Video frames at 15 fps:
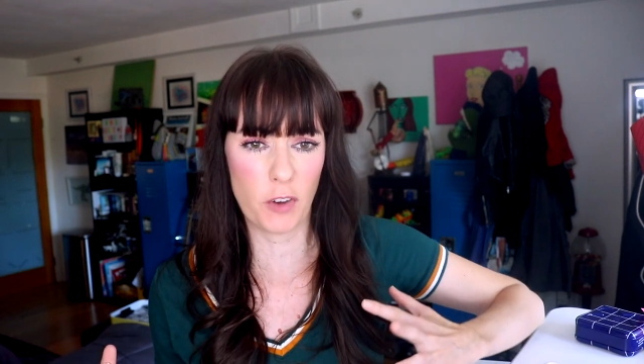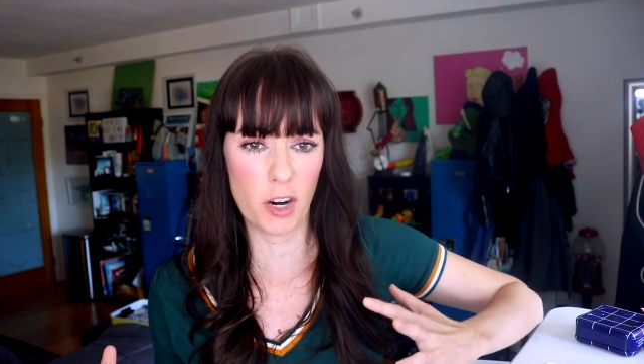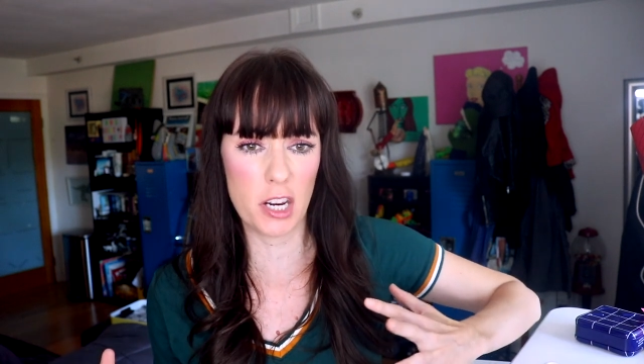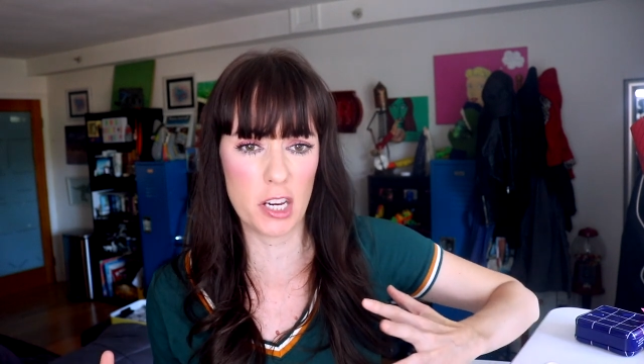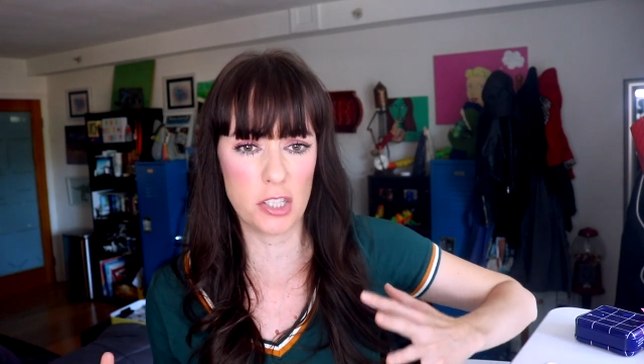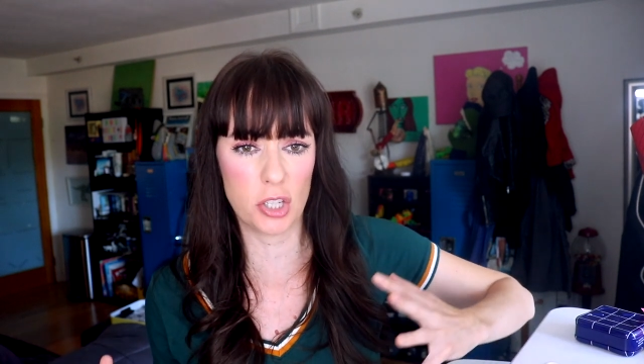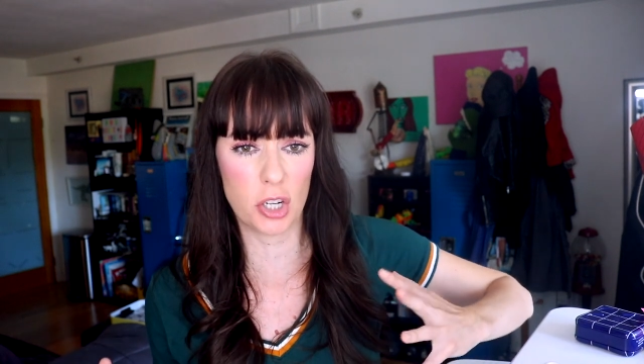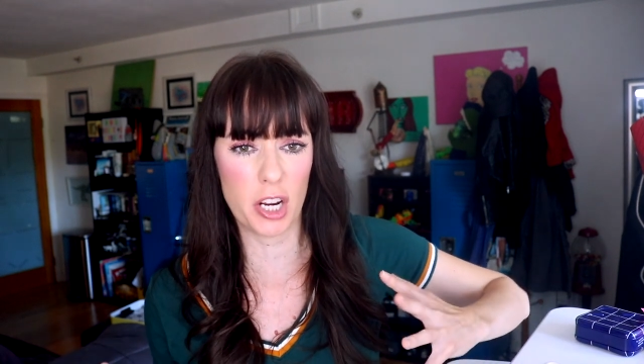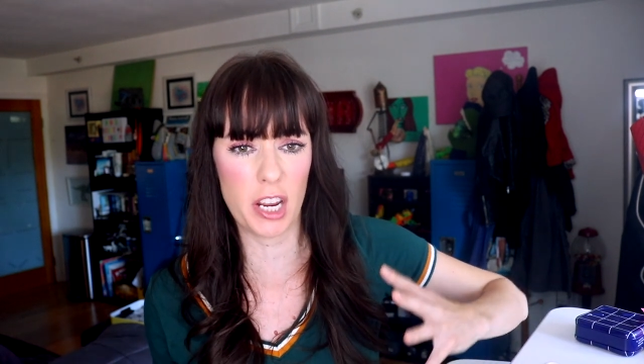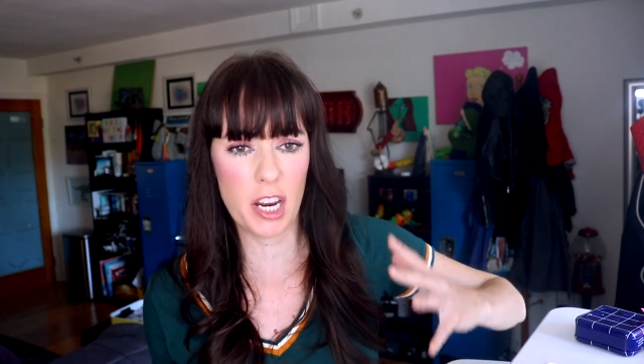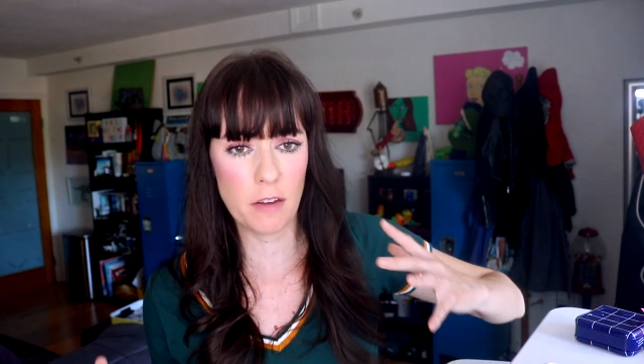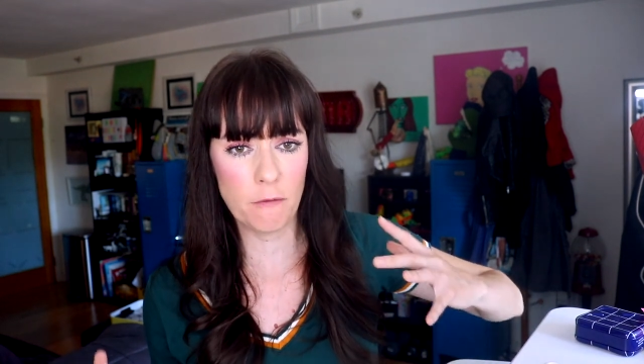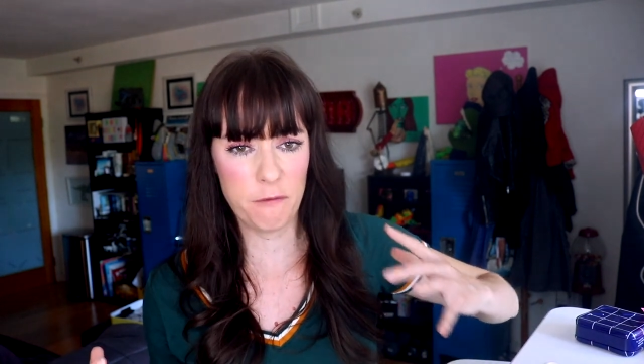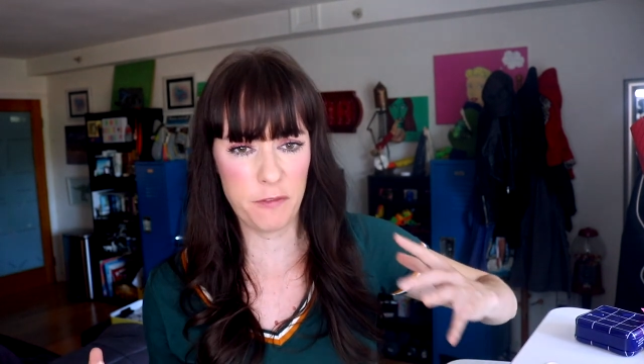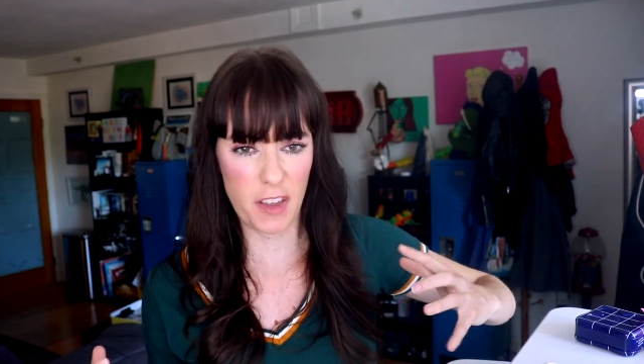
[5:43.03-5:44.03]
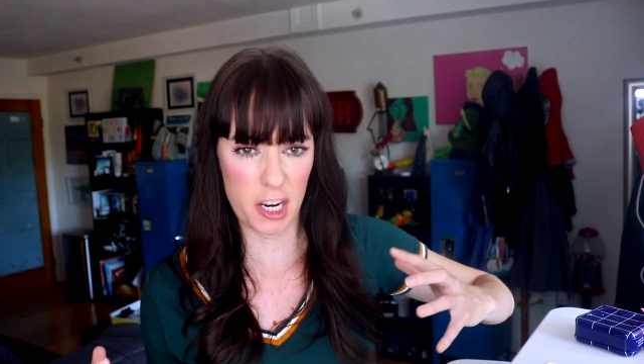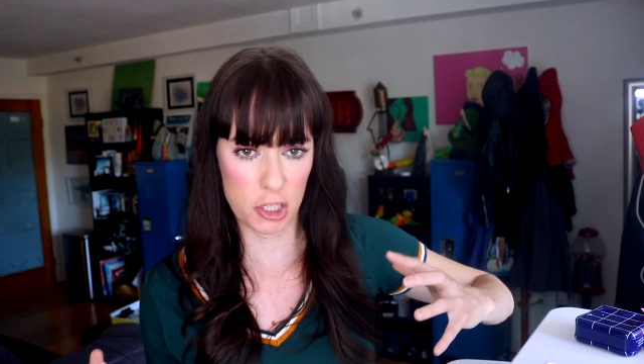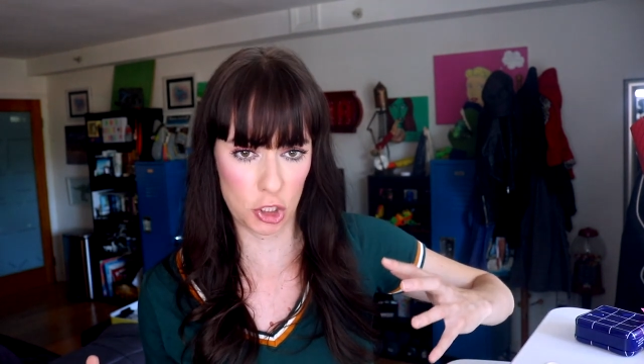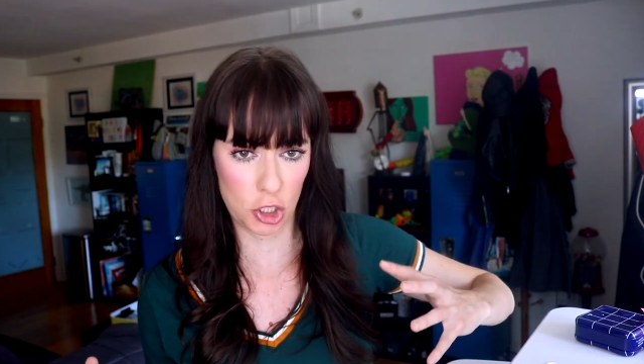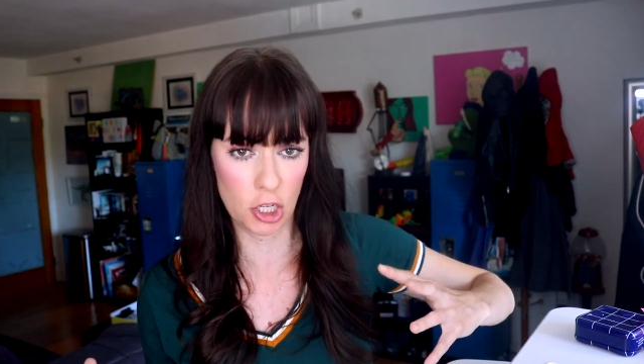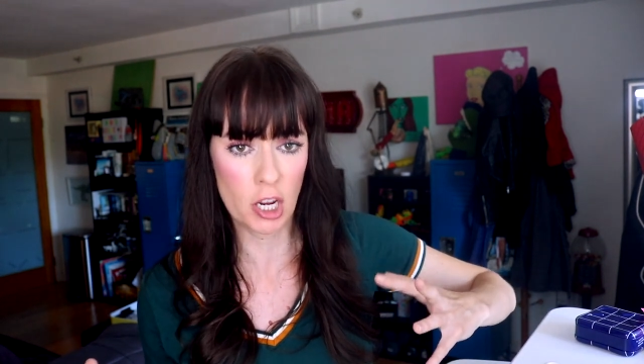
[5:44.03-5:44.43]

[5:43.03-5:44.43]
freezer eating fish.